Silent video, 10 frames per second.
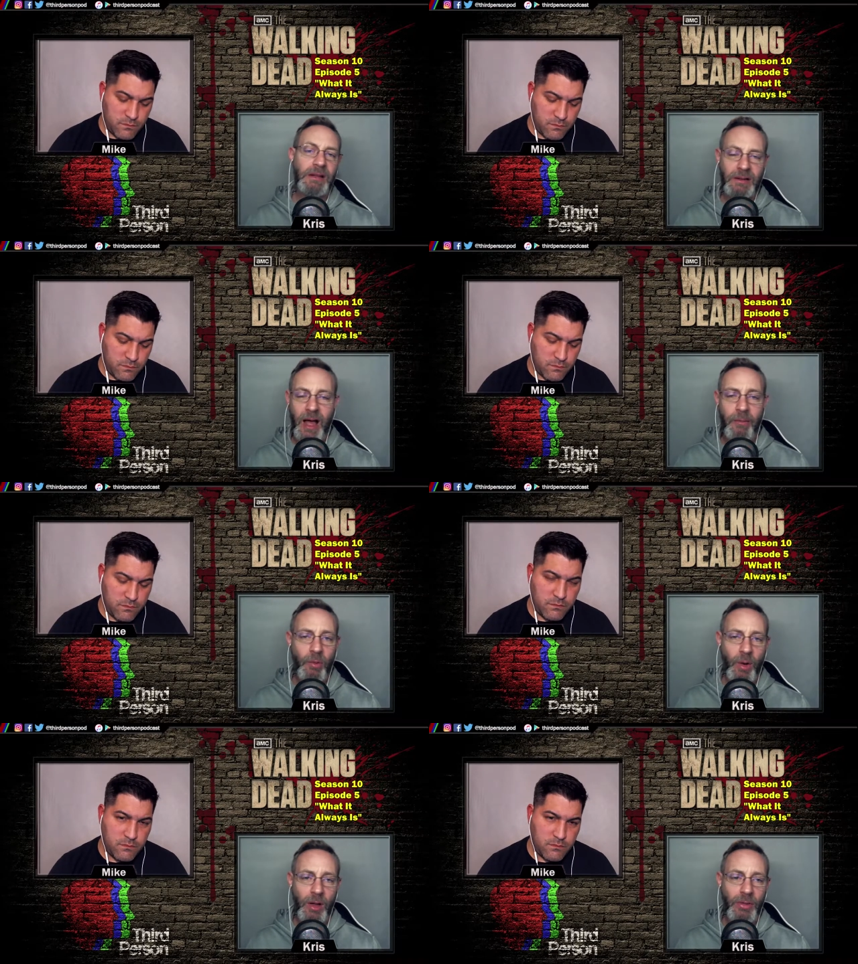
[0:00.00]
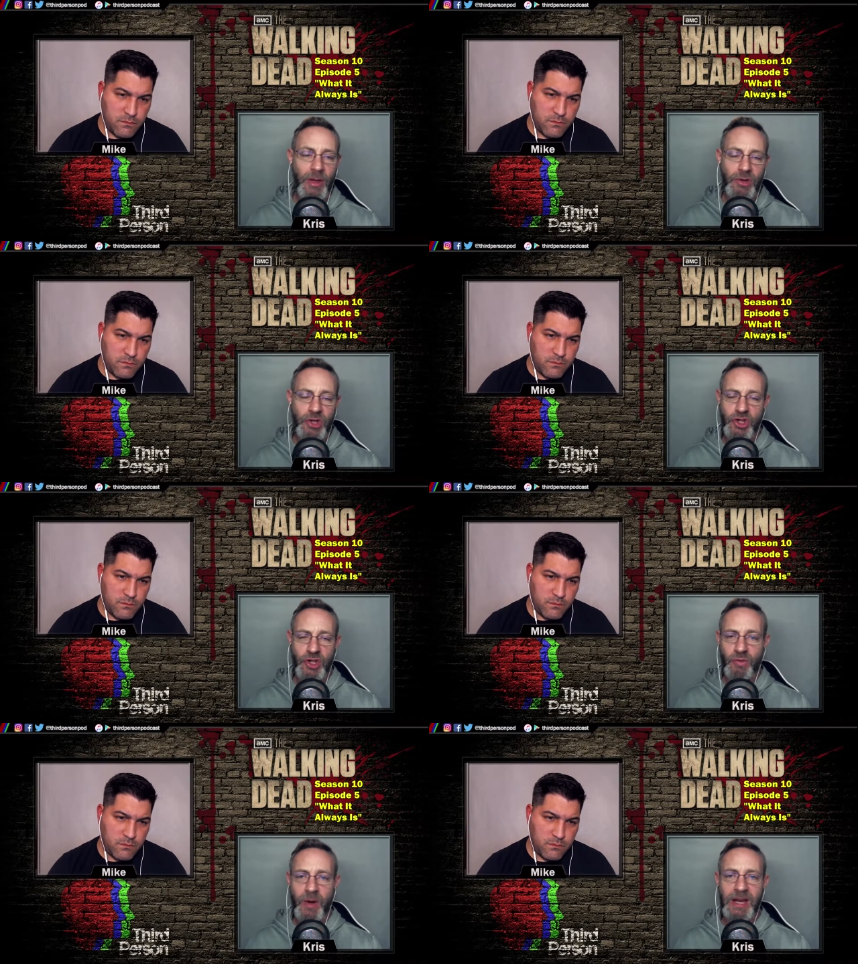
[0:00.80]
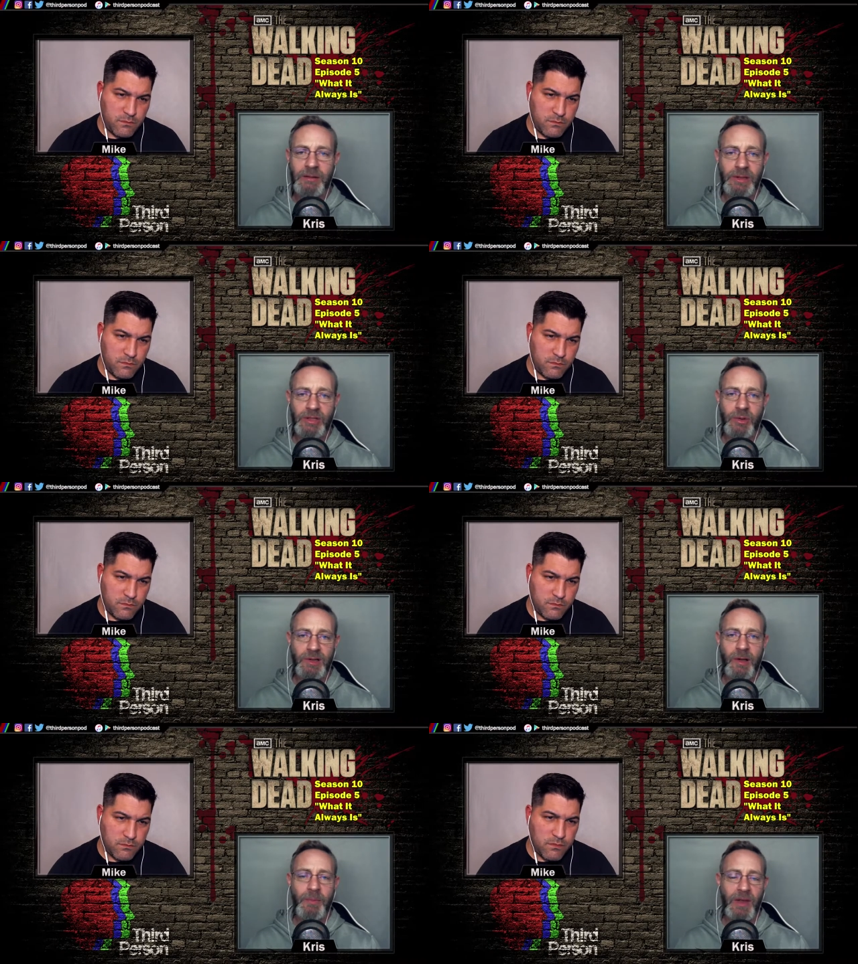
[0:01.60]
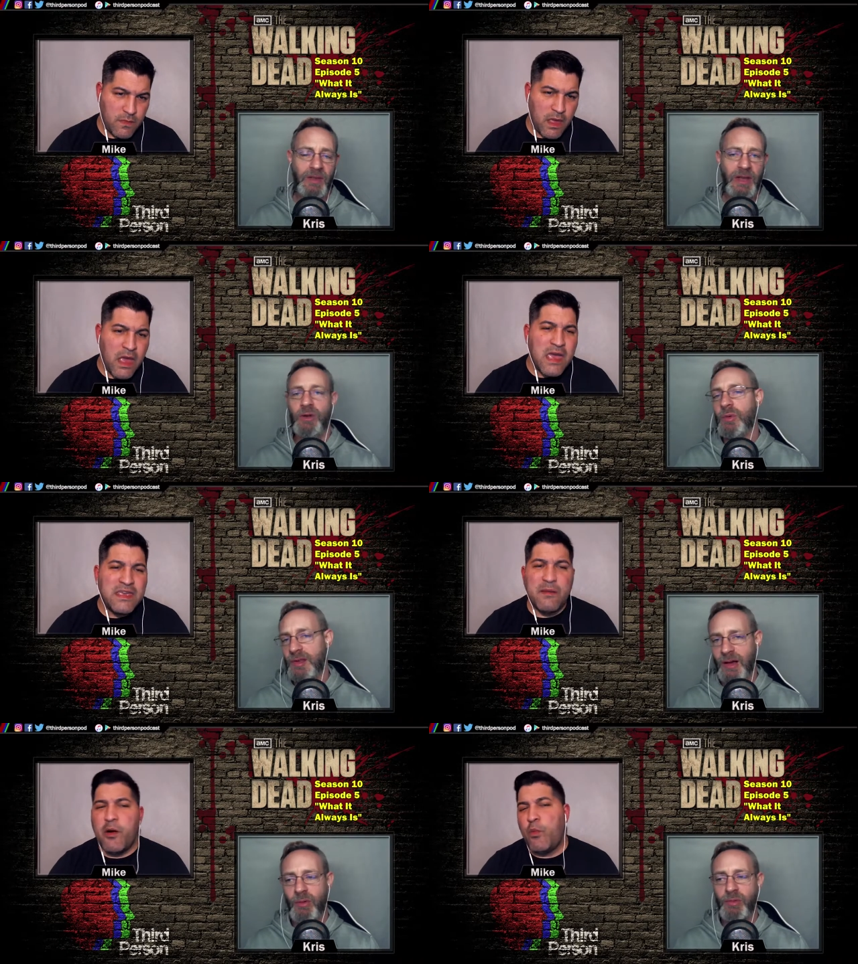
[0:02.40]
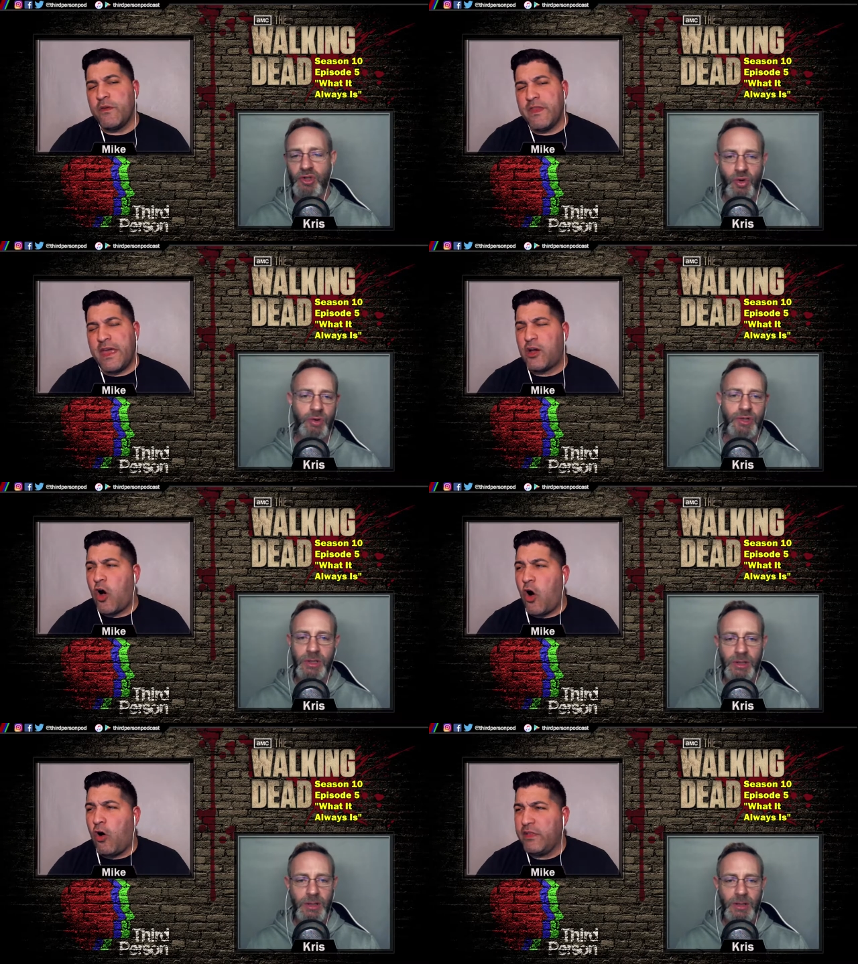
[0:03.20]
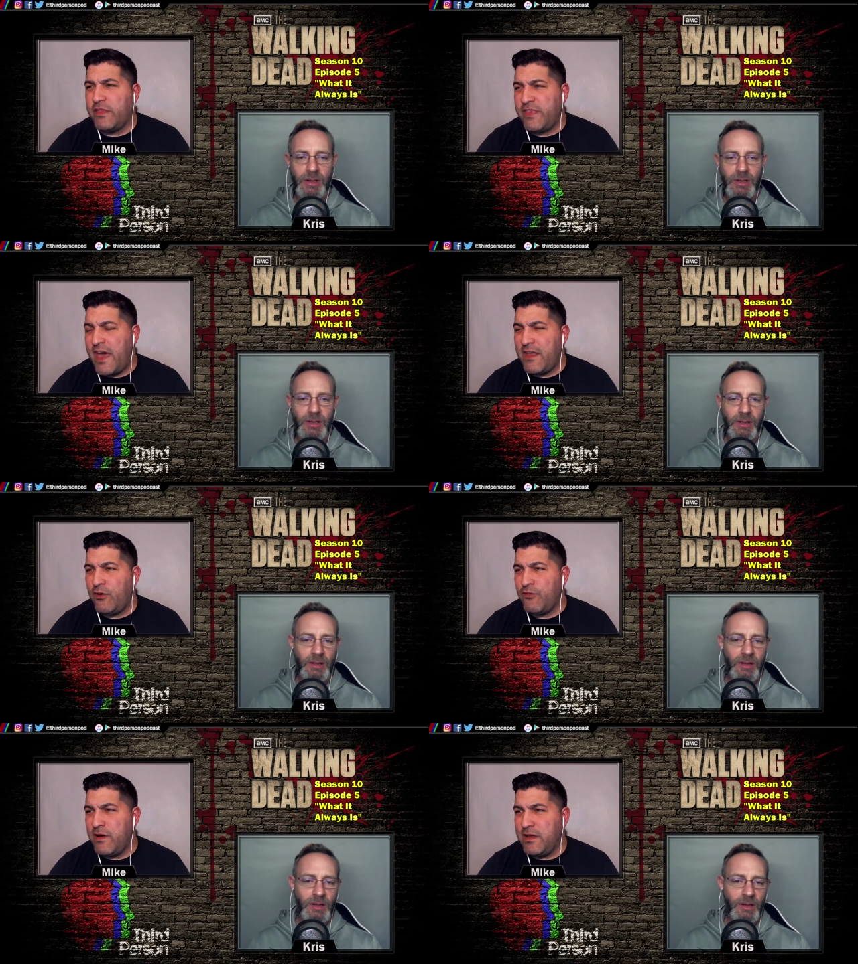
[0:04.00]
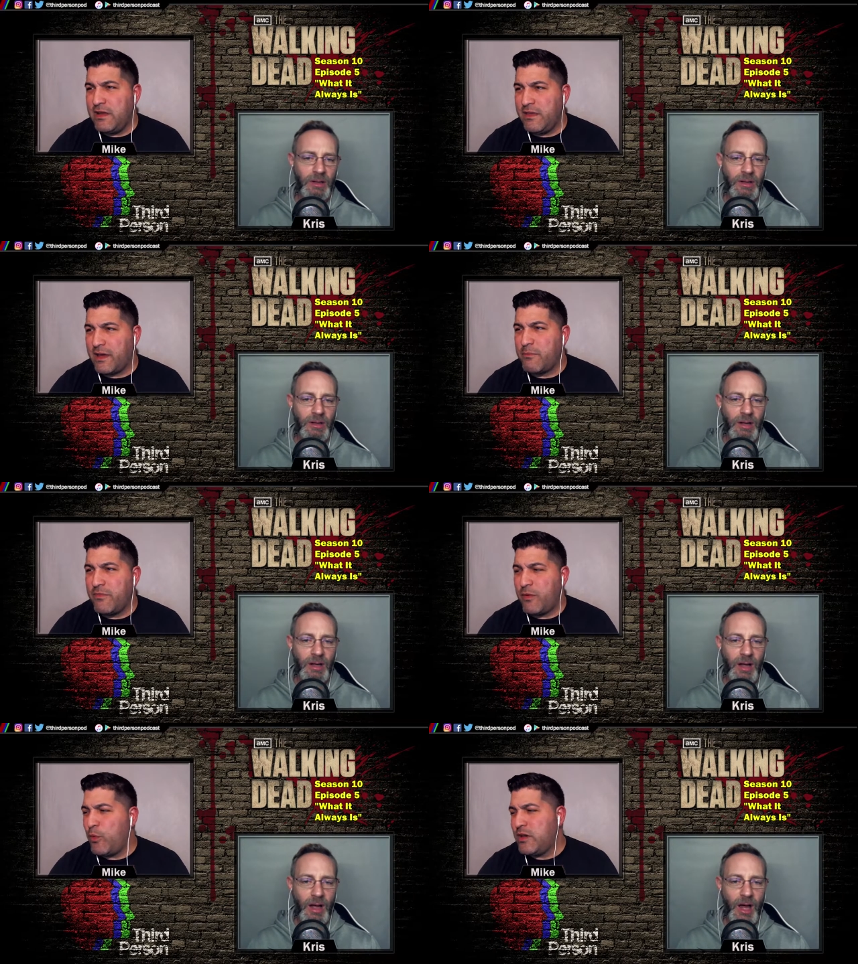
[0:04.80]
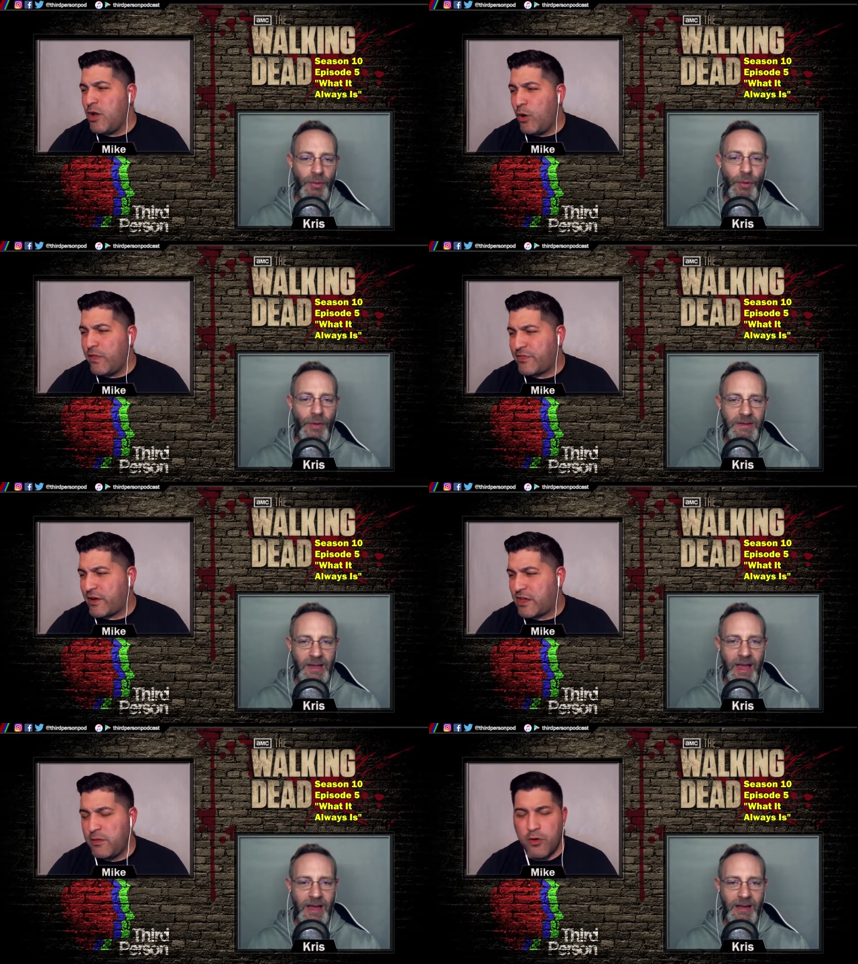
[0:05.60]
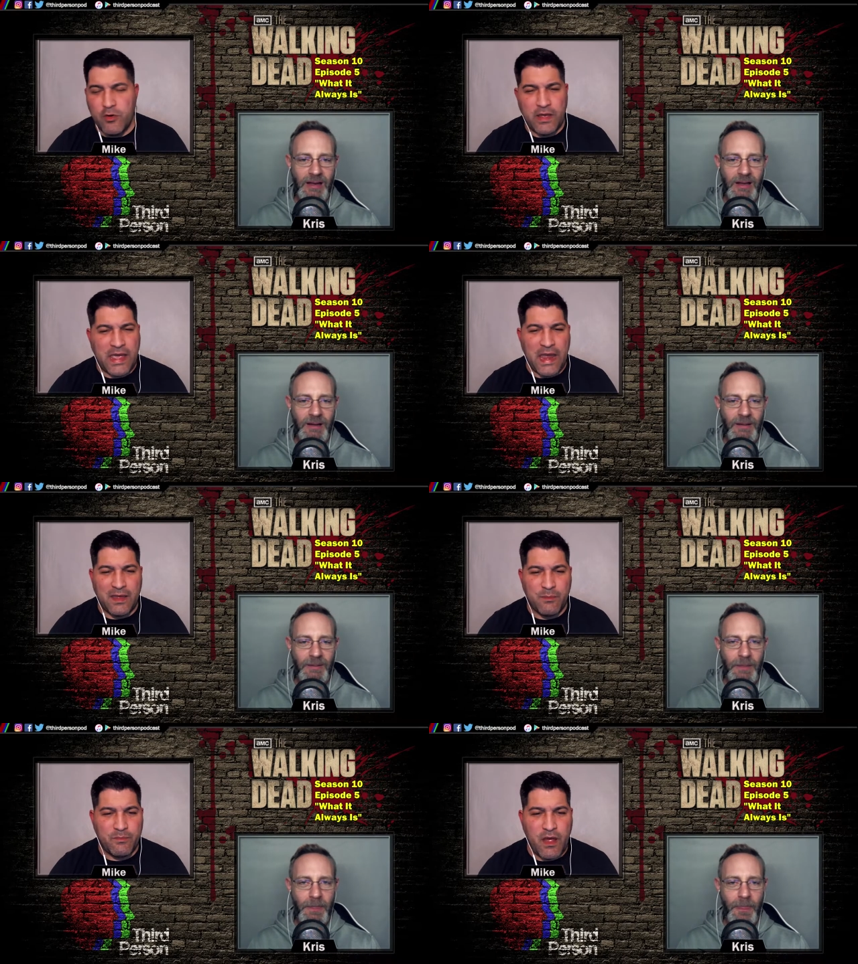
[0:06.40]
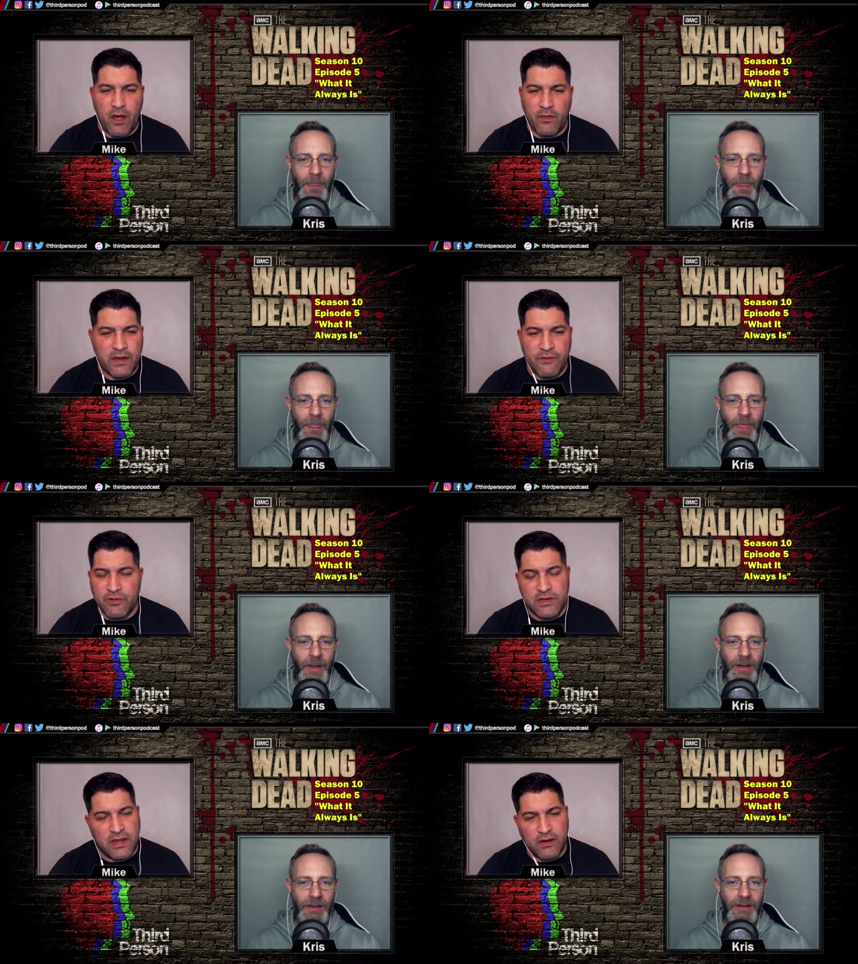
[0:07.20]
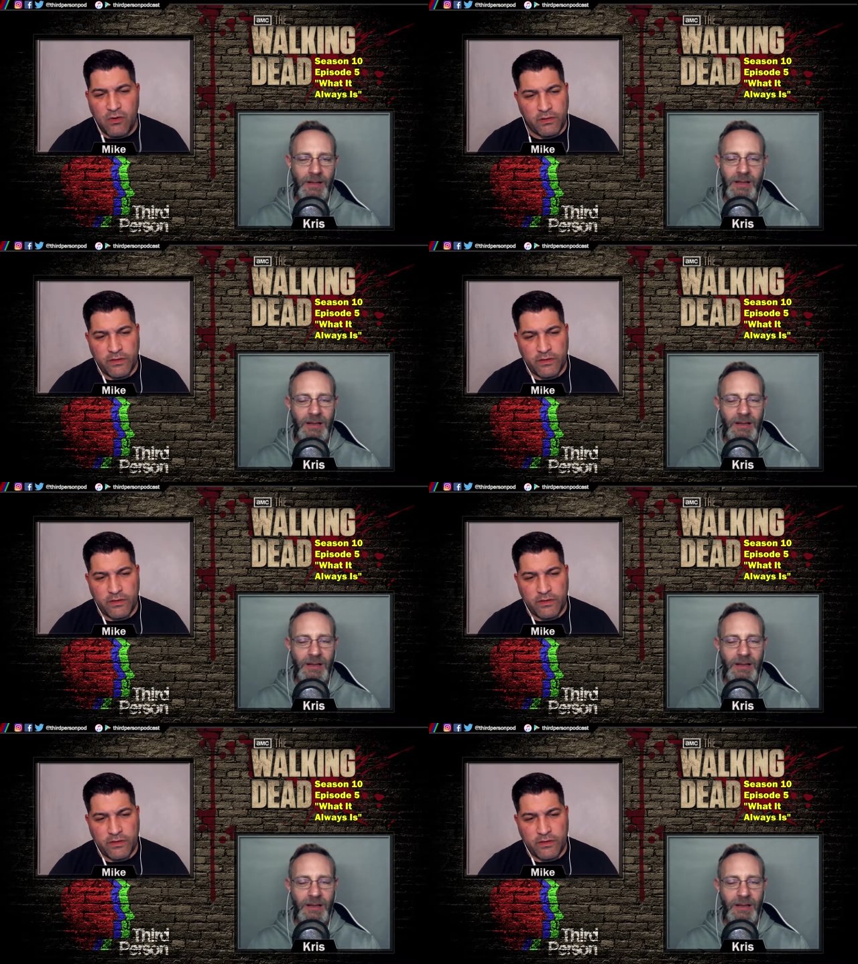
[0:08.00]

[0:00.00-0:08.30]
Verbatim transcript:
Speaker 1: at the Commonwealth, then she's just randomly doing something, and then who yeah, was but when they call
Speaker 2: it that already, like we know that they are communicating no, they never did call Didn't it the